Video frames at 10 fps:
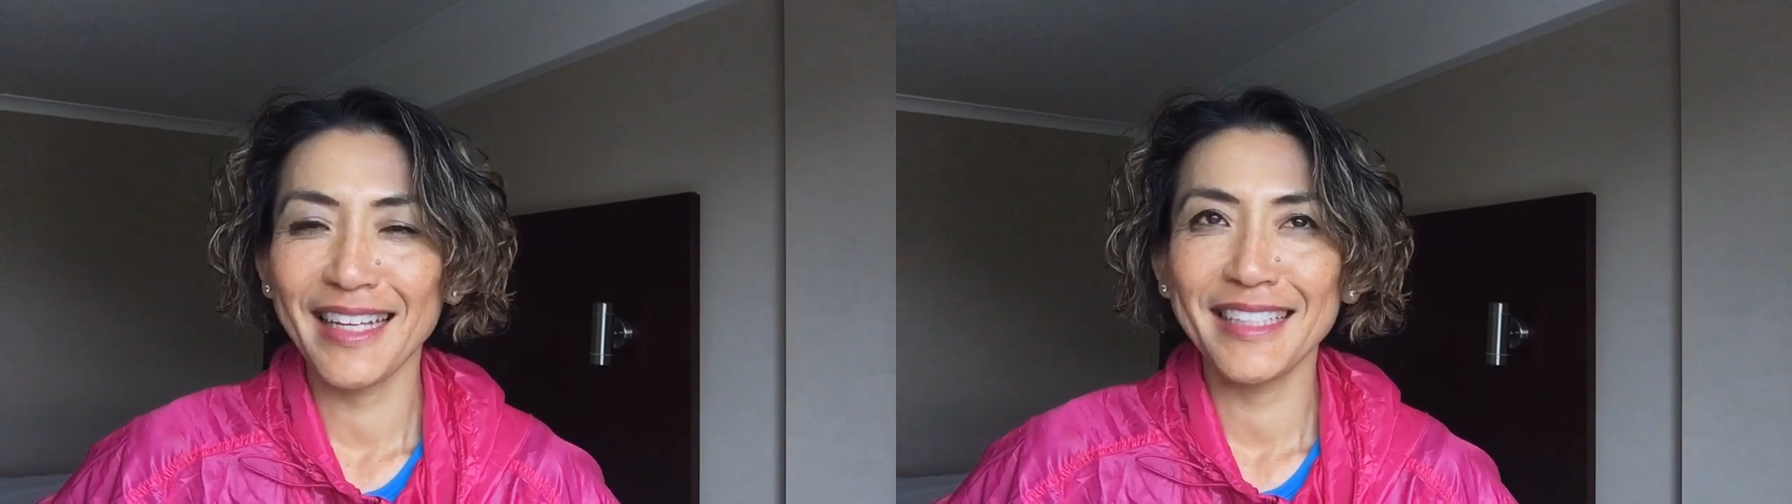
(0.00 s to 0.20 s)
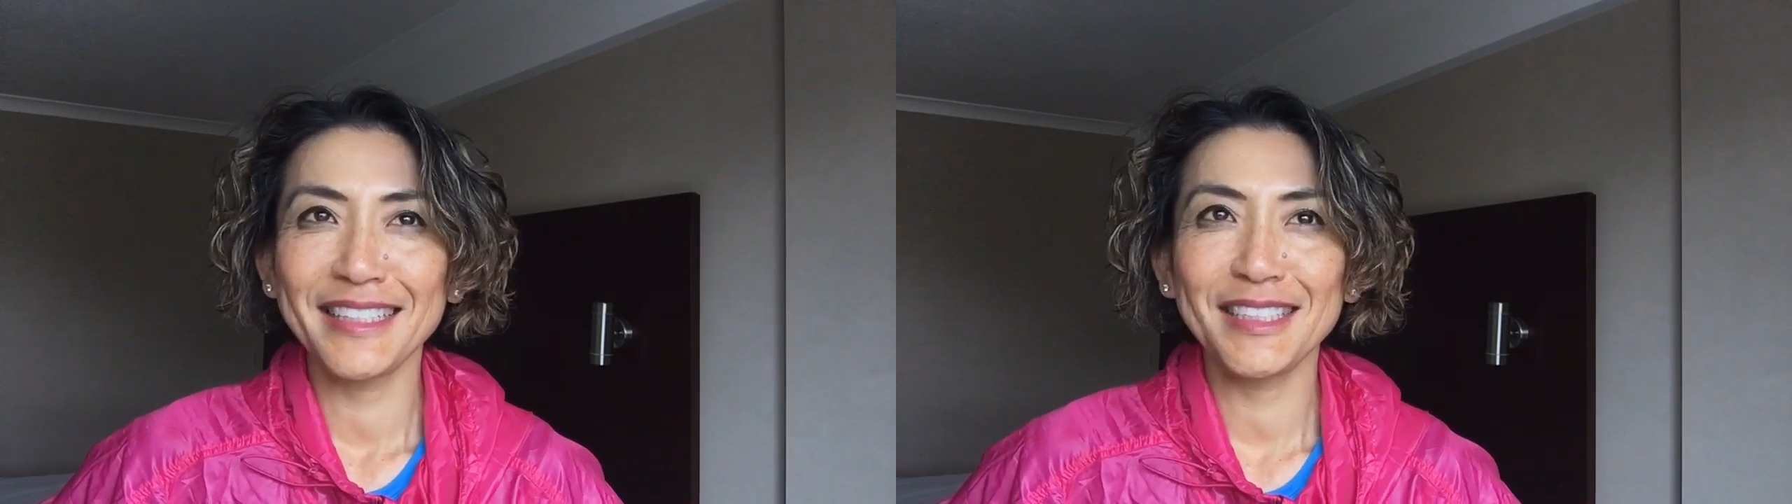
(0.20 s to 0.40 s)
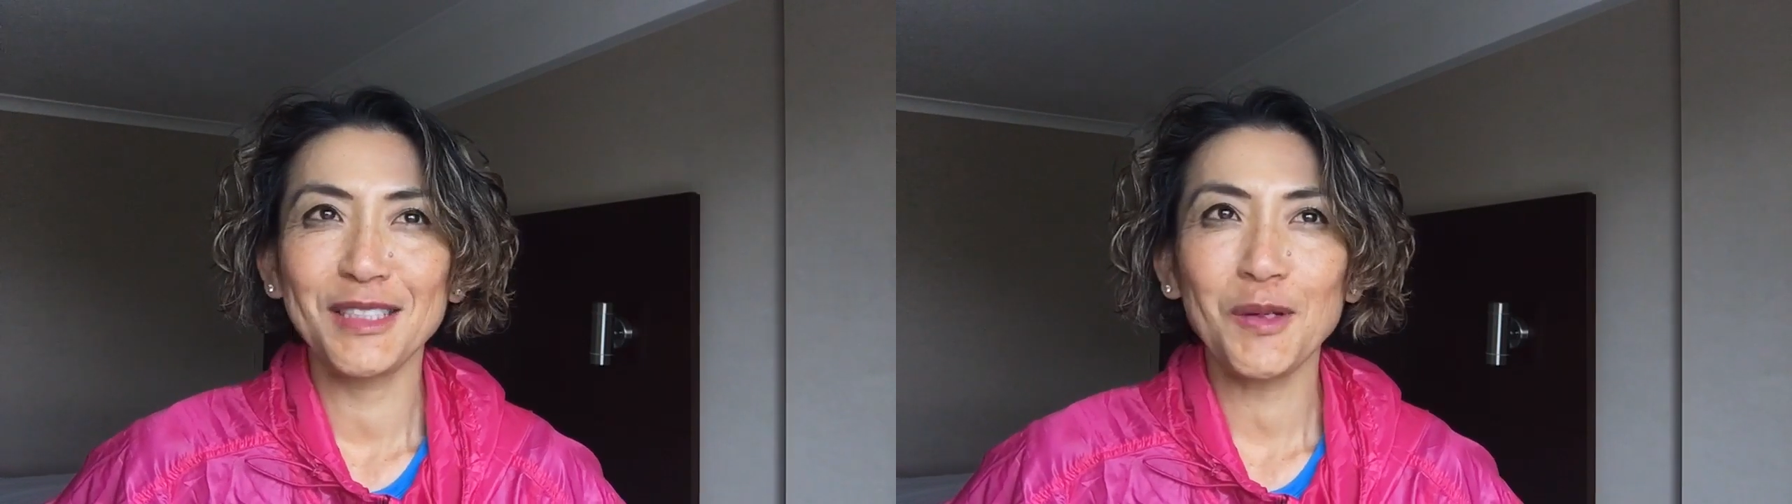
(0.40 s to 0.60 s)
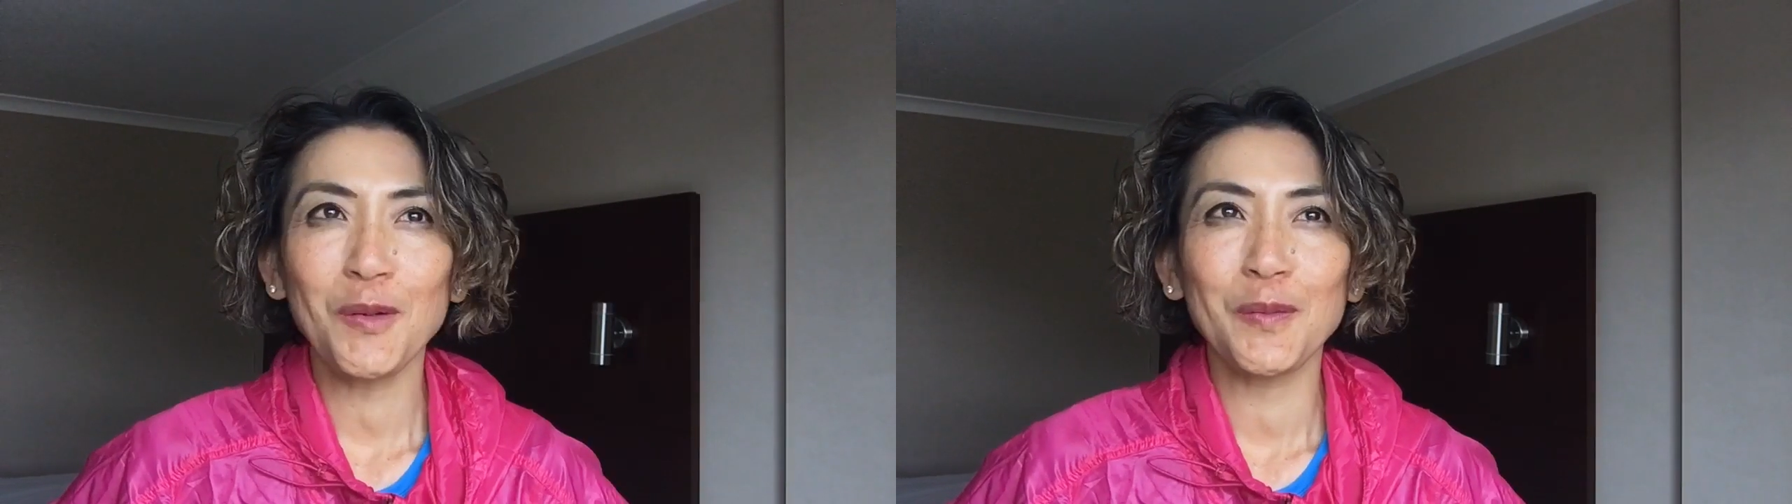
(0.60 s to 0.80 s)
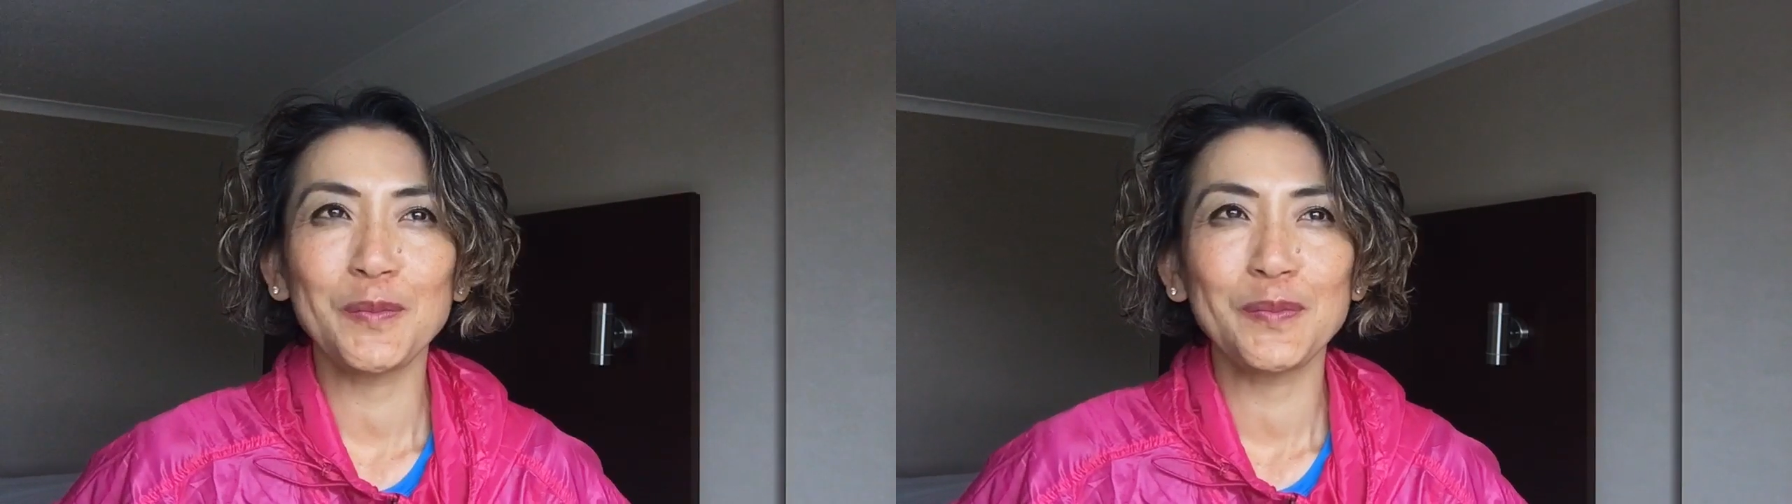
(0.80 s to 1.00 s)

So,